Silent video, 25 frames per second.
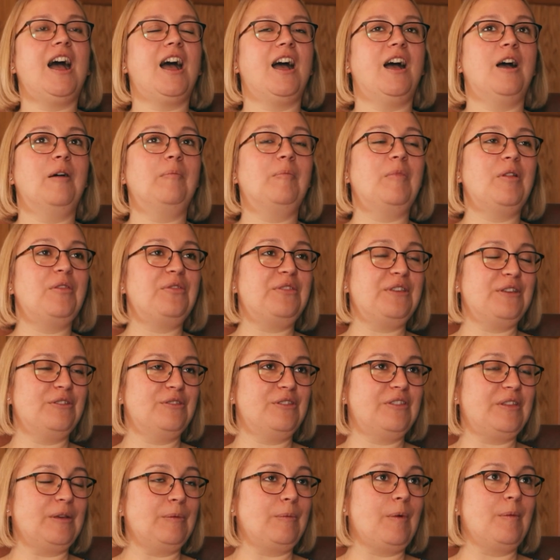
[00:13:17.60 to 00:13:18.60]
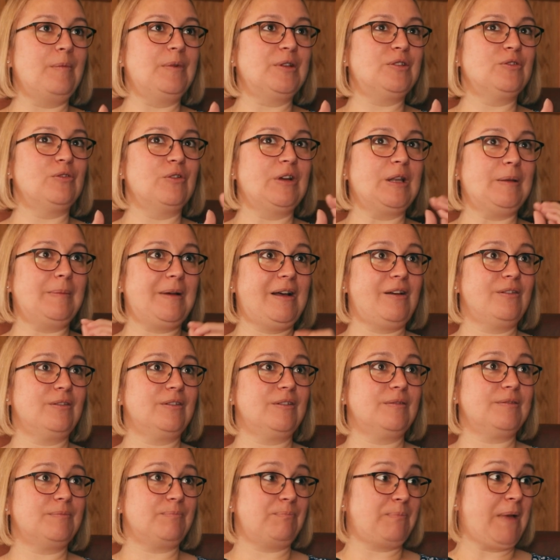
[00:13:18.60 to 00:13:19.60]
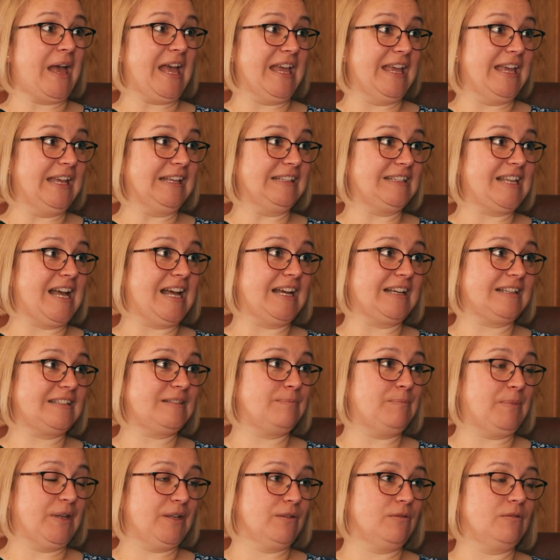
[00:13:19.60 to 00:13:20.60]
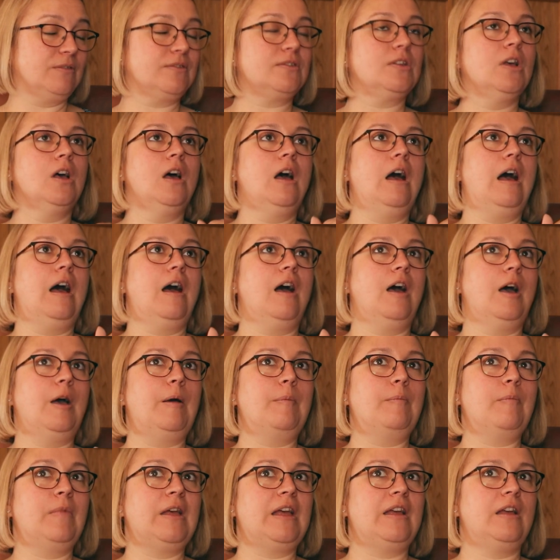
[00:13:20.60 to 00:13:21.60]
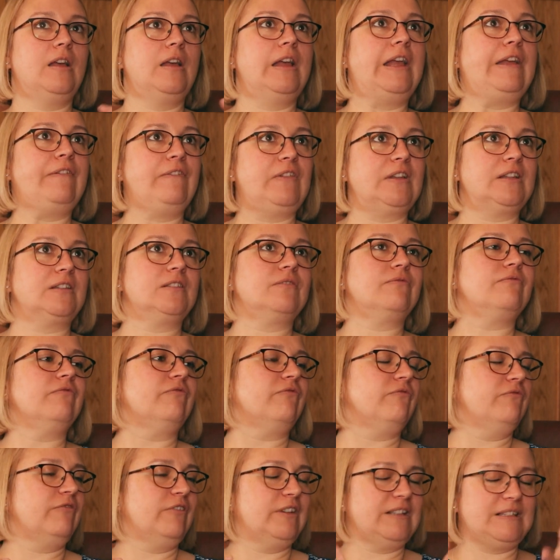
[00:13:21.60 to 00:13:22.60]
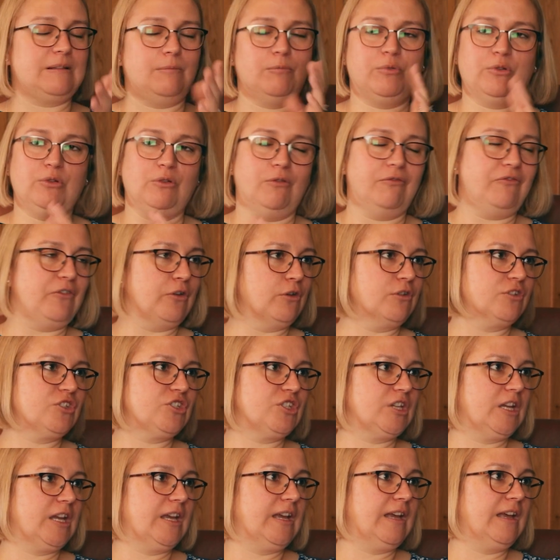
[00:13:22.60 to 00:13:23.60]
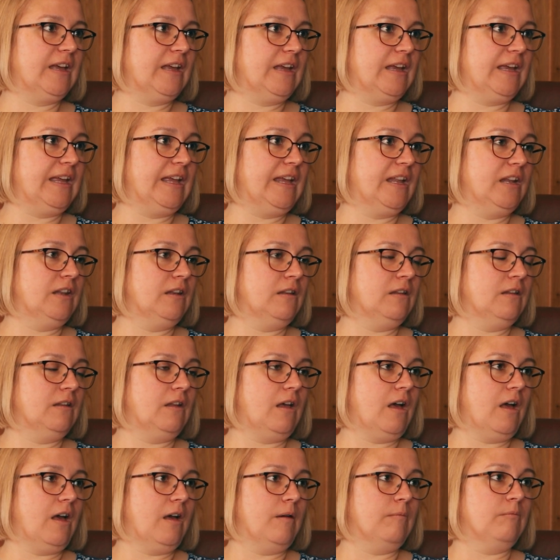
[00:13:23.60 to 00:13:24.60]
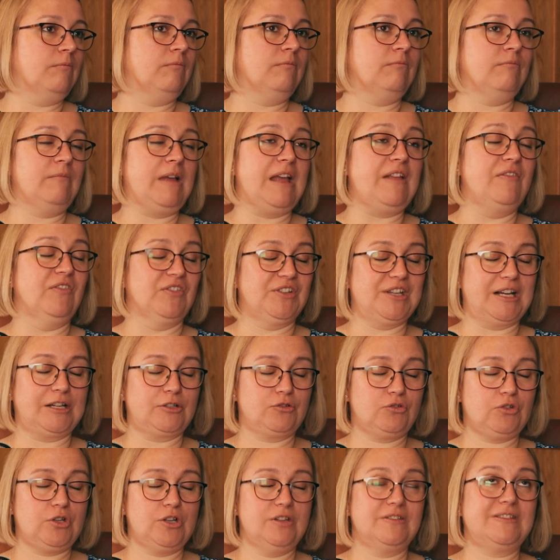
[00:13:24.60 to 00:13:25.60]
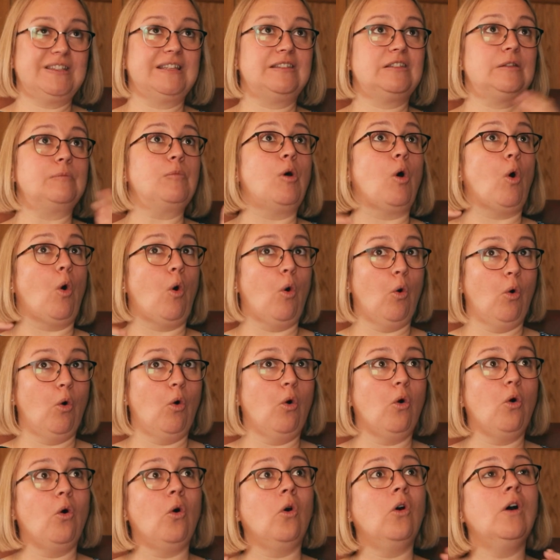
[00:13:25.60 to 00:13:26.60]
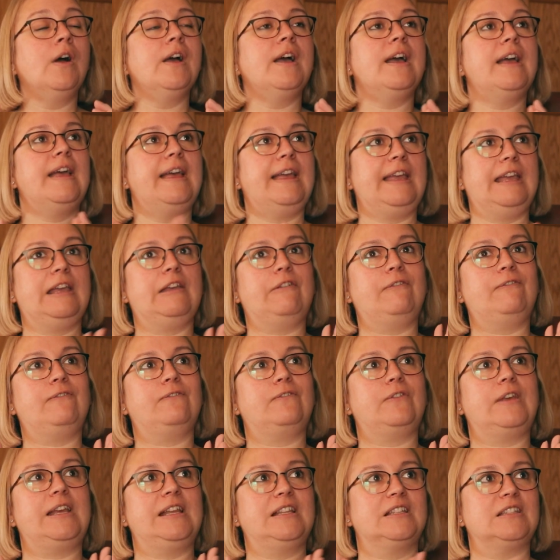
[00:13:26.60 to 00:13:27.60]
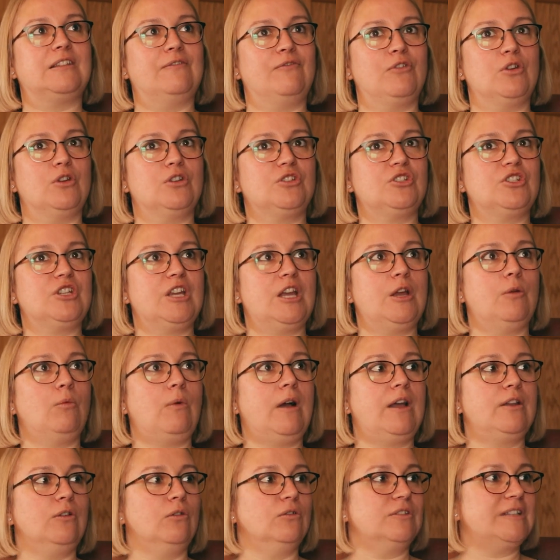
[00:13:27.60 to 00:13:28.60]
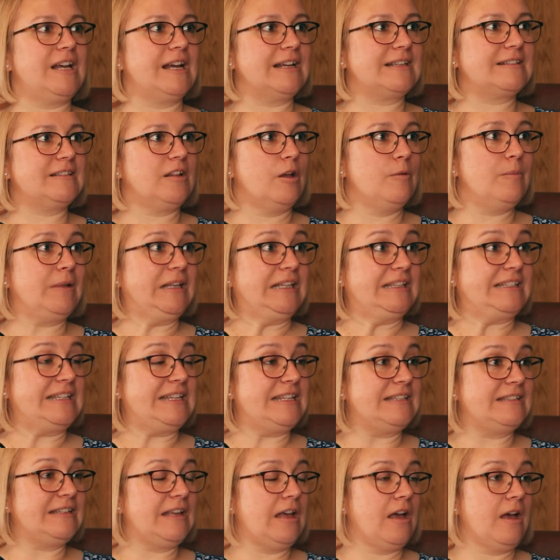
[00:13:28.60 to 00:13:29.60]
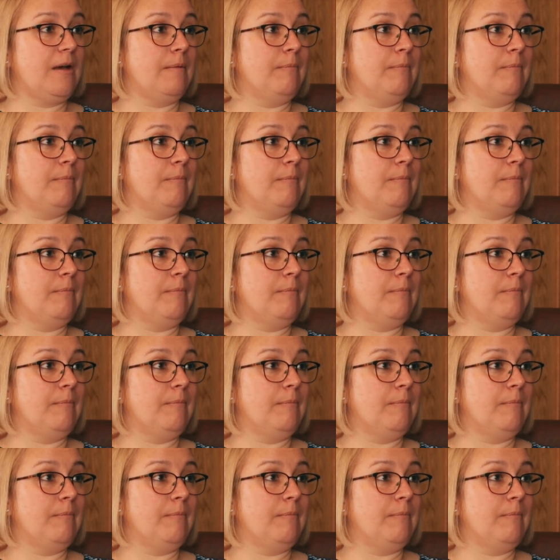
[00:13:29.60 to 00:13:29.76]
The other thing when we're talking about paying tax bills, if it's, for example, your first year in the tax return system, or if it's the first year where your tax liability's